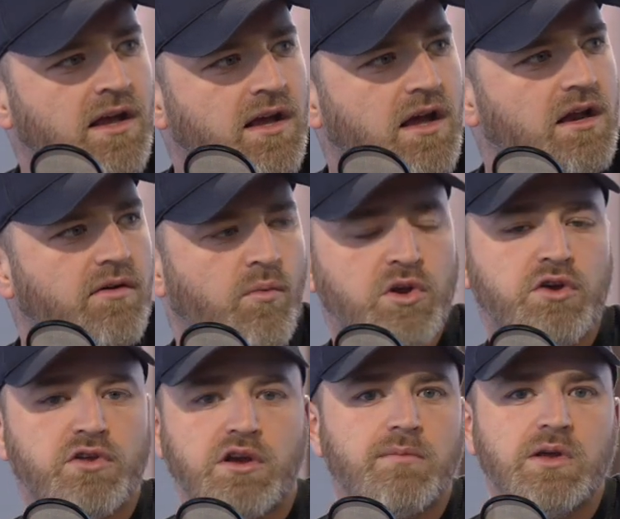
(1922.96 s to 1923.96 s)
And when you're
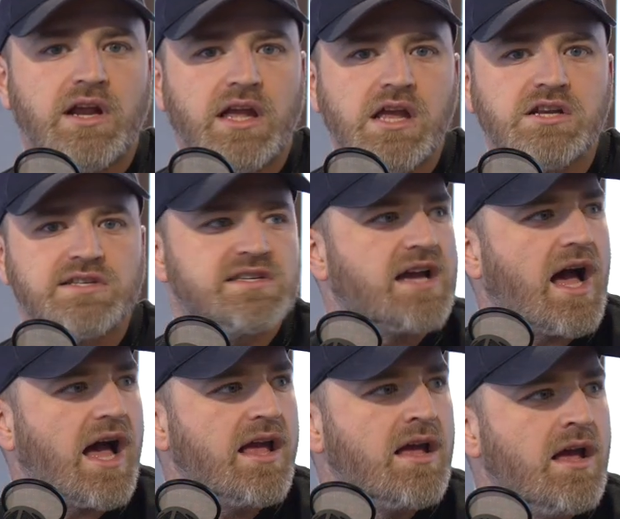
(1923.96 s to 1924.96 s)
the communications
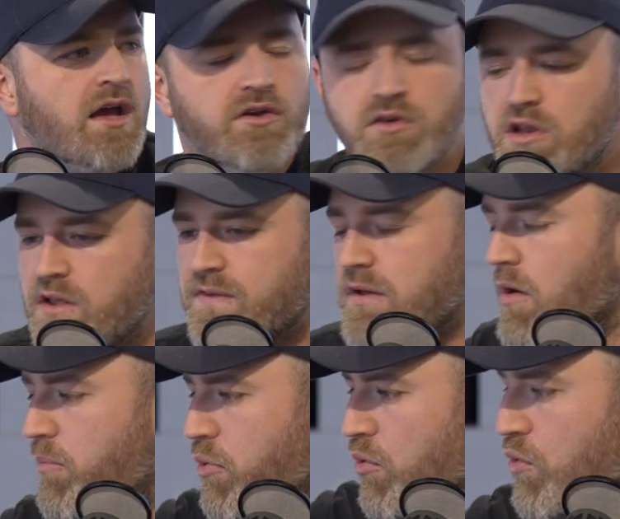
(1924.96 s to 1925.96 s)
guy, you need to
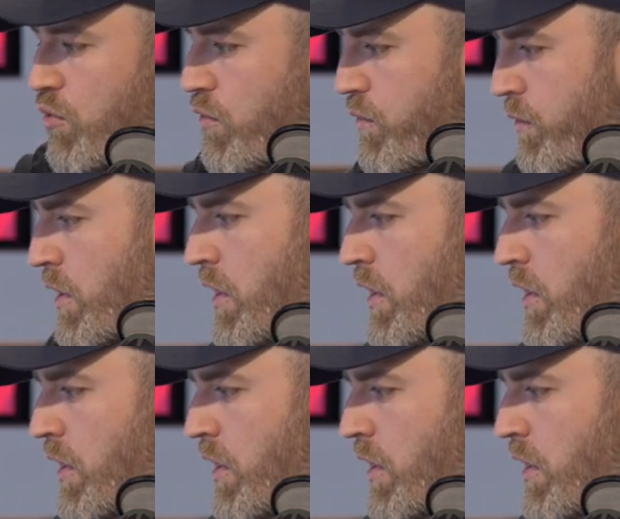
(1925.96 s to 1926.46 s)
approve